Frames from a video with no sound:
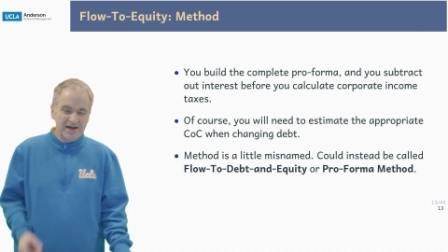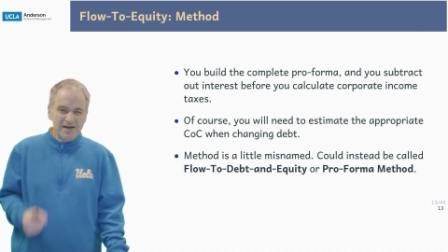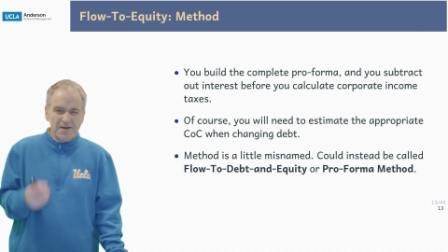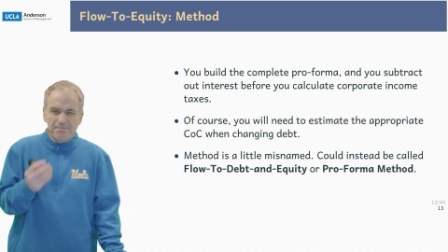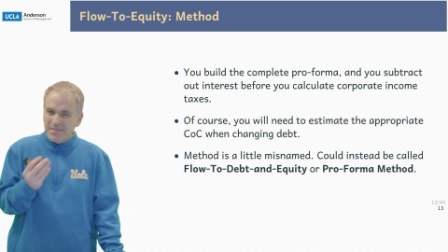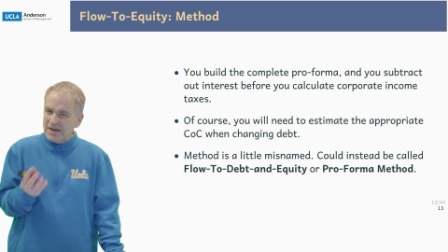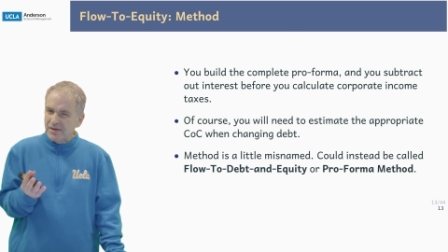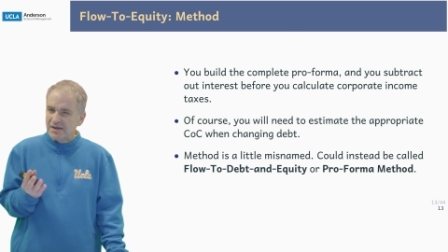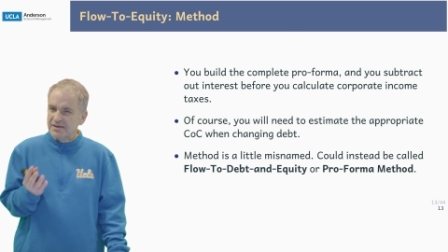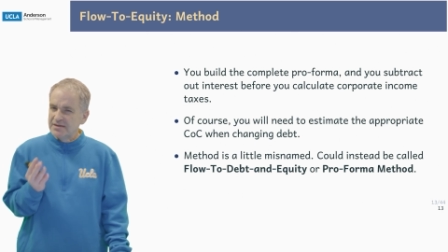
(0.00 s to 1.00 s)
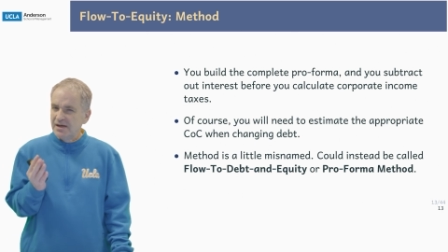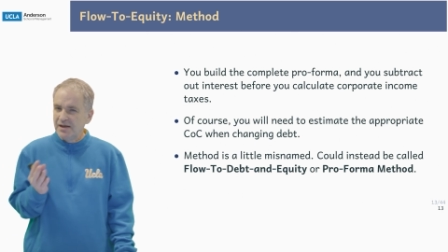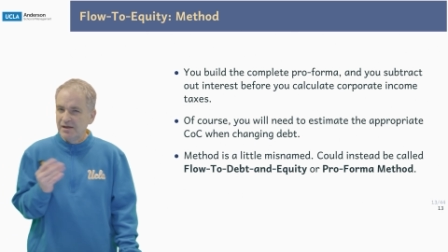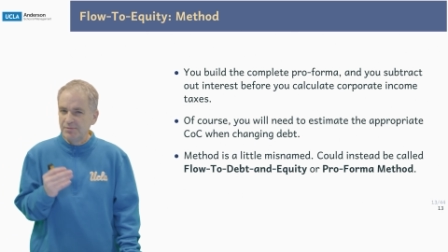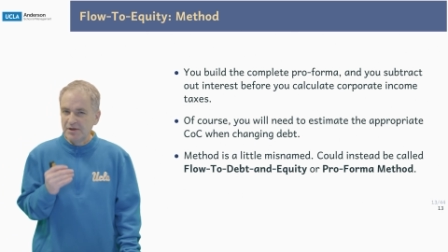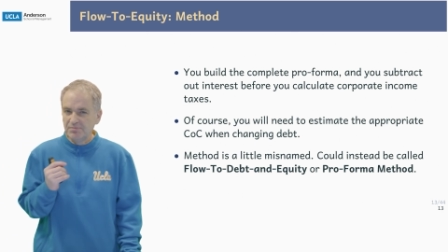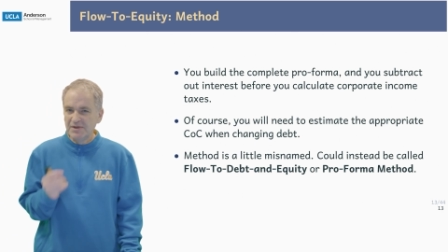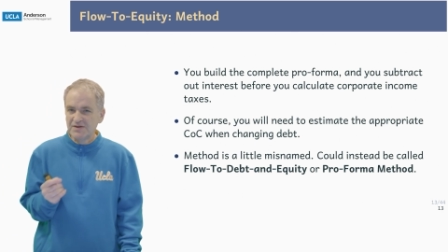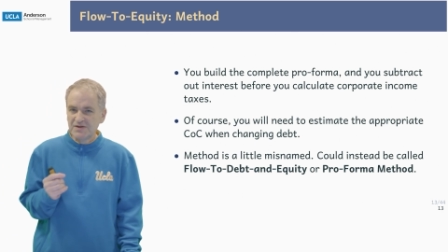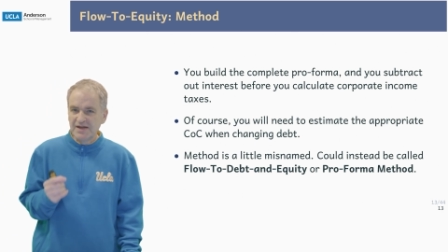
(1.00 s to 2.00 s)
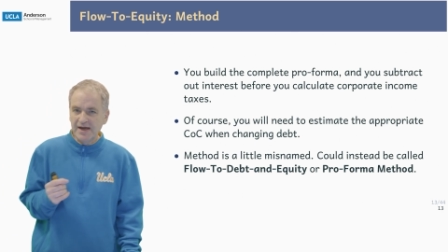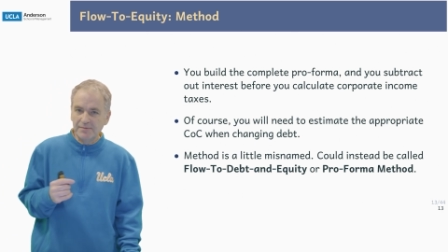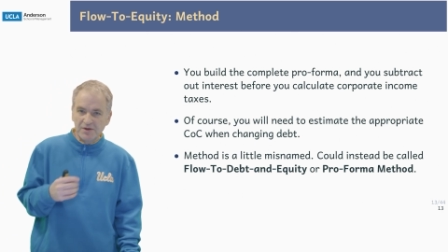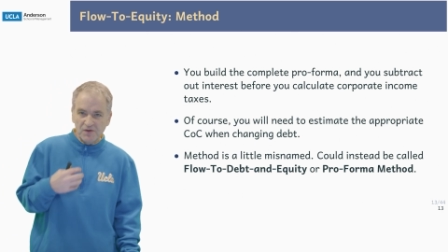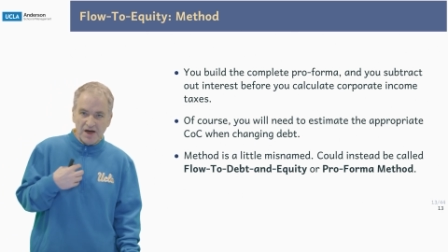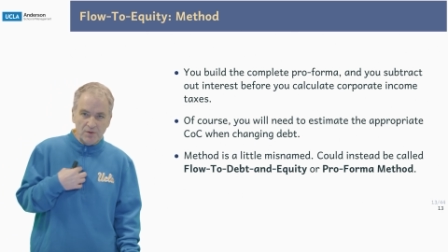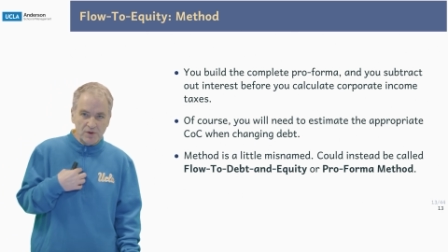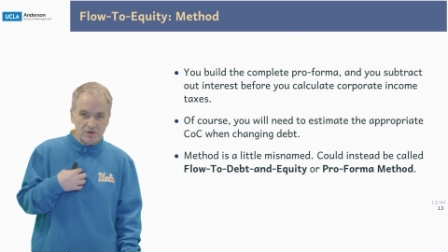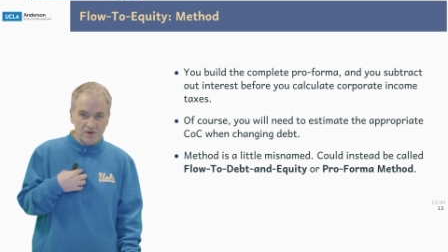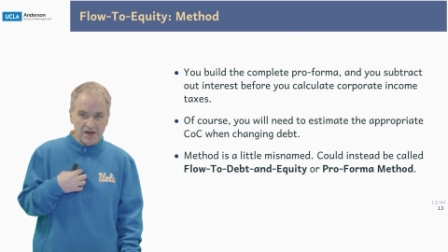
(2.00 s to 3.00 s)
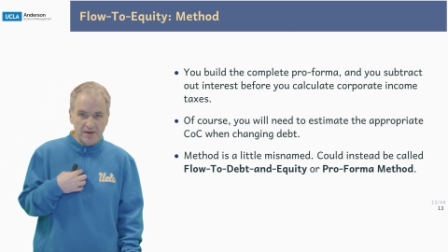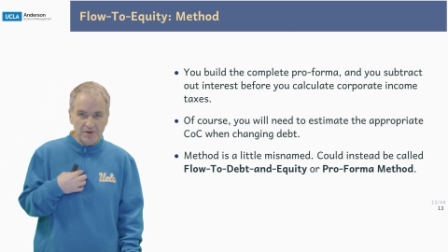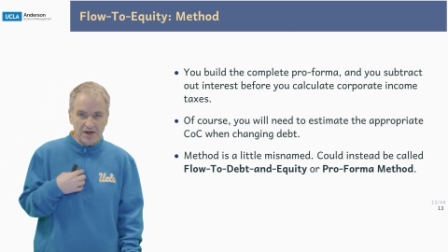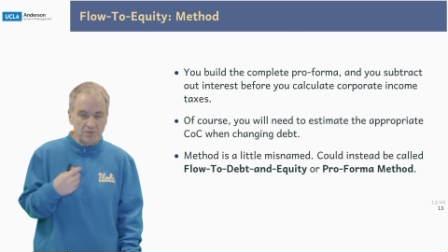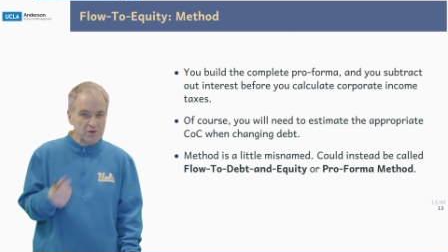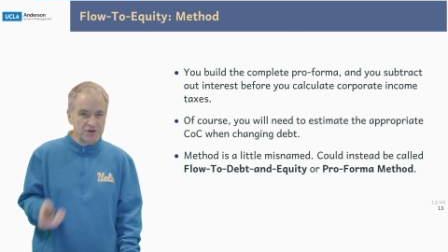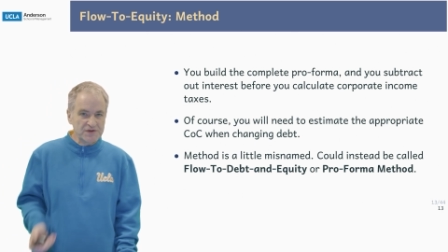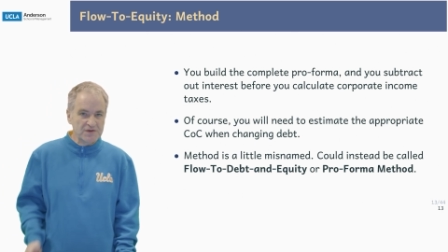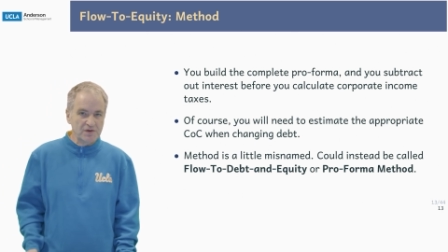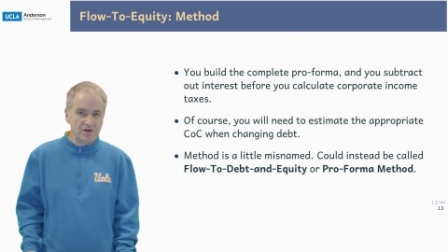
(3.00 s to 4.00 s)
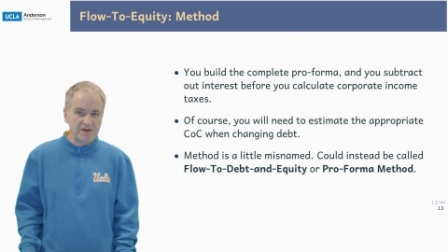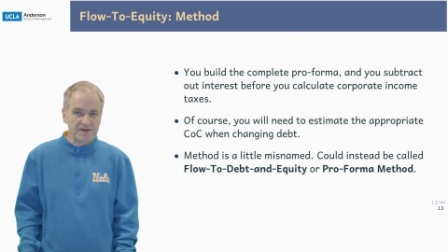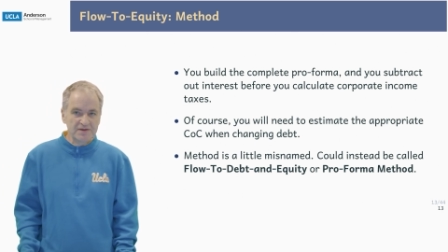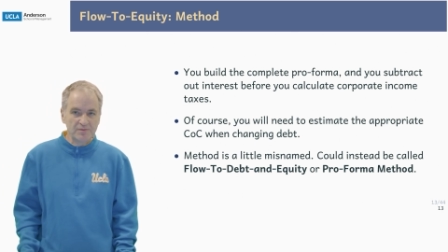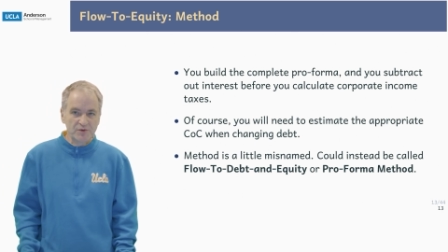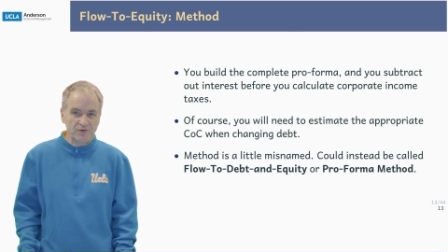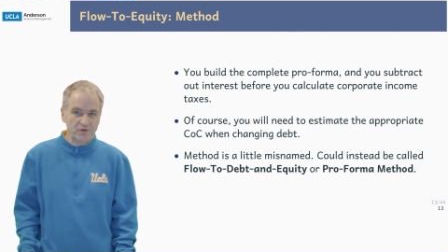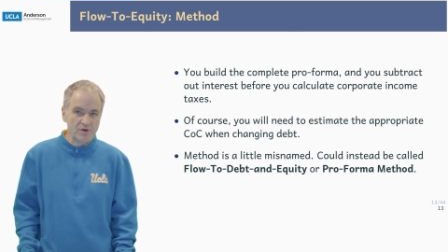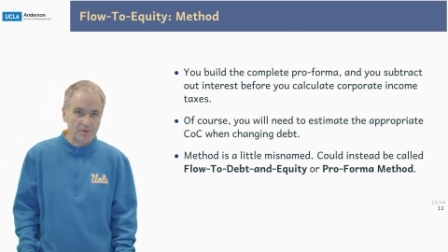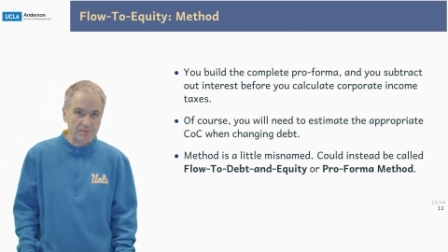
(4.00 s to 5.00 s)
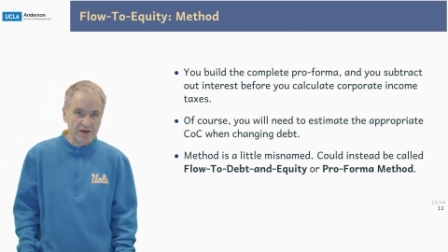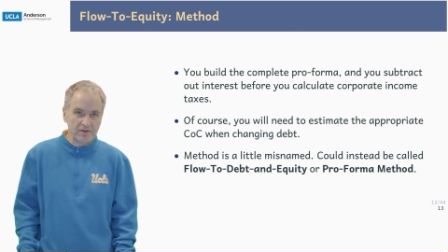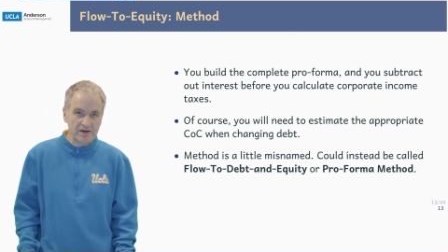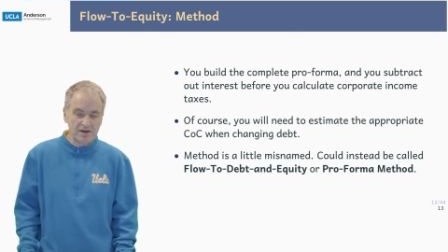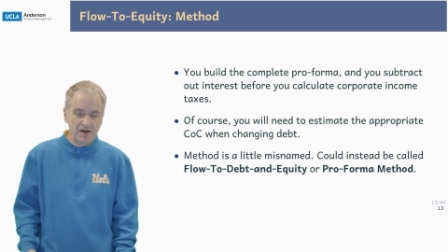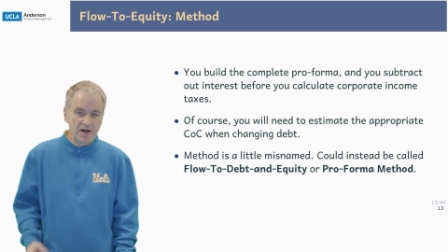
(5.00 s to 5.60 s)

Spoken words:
The method is a little bit misnamed. If I were to name it, I would just call this the pro forma method.